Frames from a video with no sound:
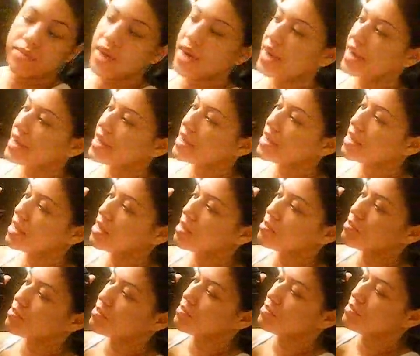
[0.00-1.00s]
my
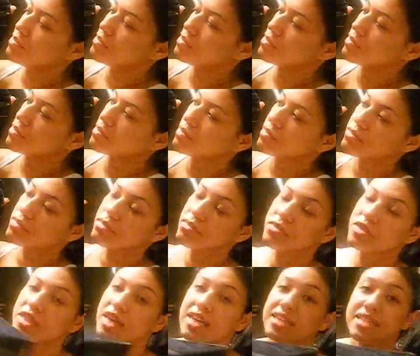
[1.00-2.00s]

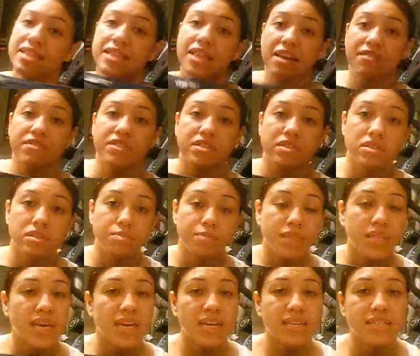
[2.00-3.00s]
size 11s.
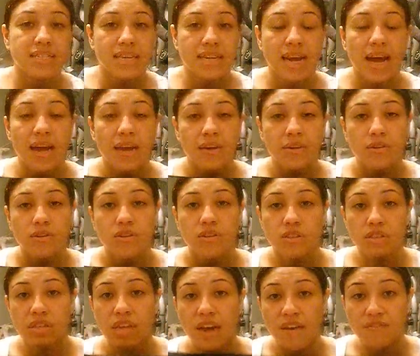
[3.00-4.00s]
But like I said, I
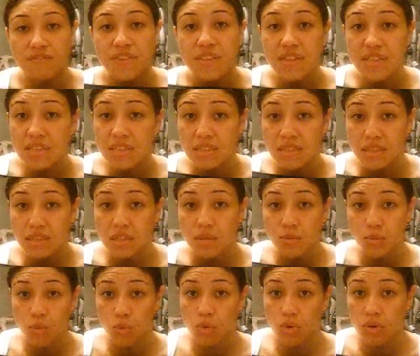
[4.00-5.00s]
could not fit these
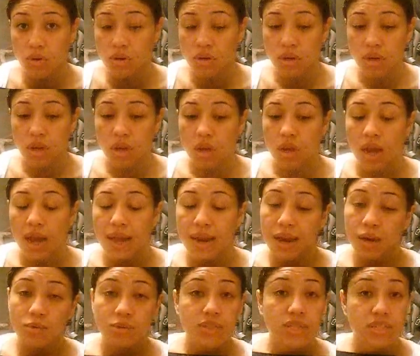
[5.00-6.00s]
anymore.
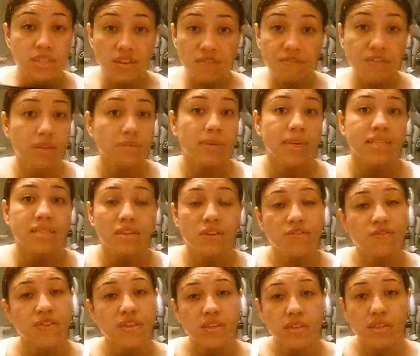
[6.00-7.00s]
And I was stuffing
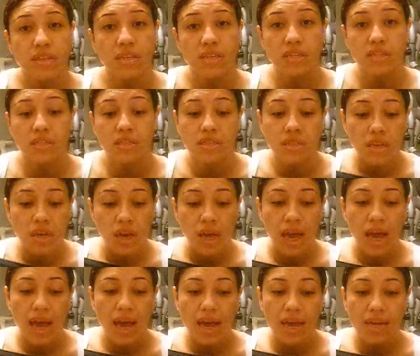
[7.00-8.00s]
myself in these
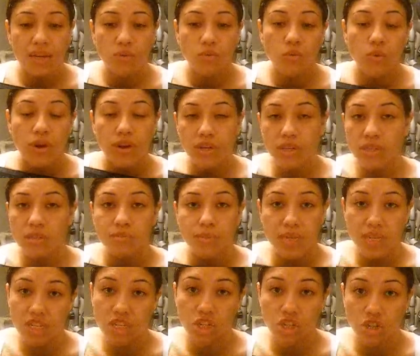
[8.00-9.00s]
and wearing the
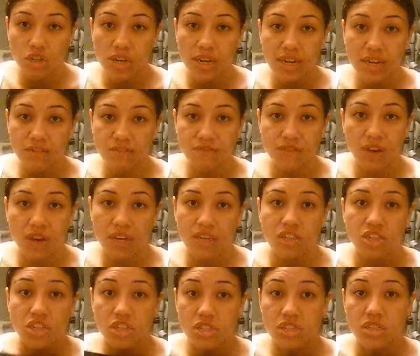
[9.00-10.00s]
biggest shirt I could
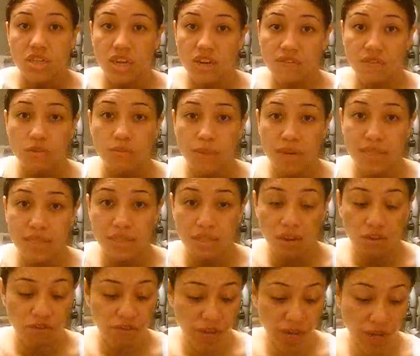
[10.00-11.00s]
find just to cover
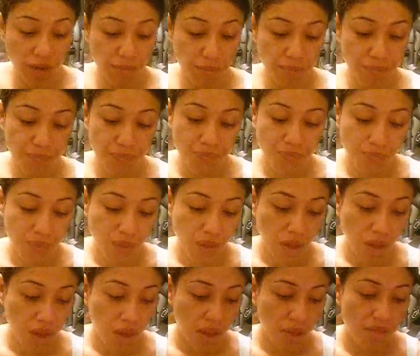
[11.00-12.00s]
myself up.
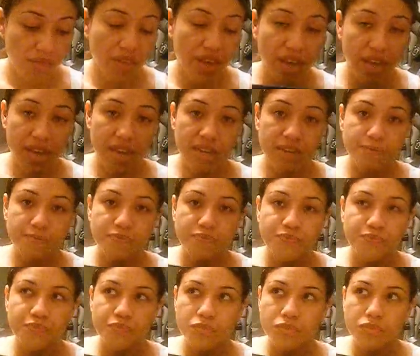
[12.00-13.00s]
Then,
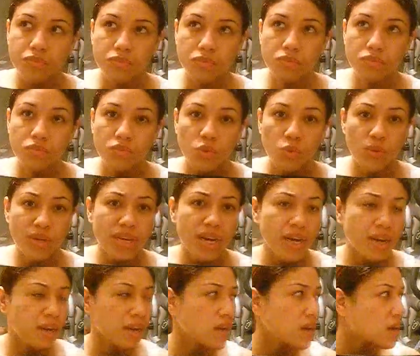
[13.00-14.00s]
when
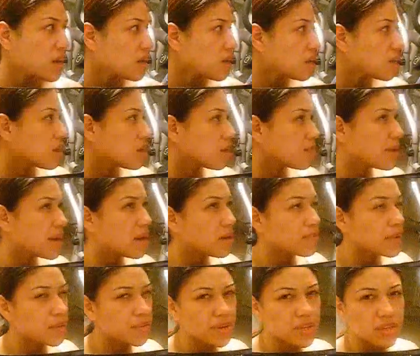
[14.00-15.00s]

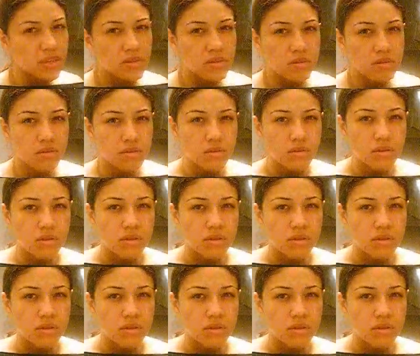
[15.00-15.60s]
about maybe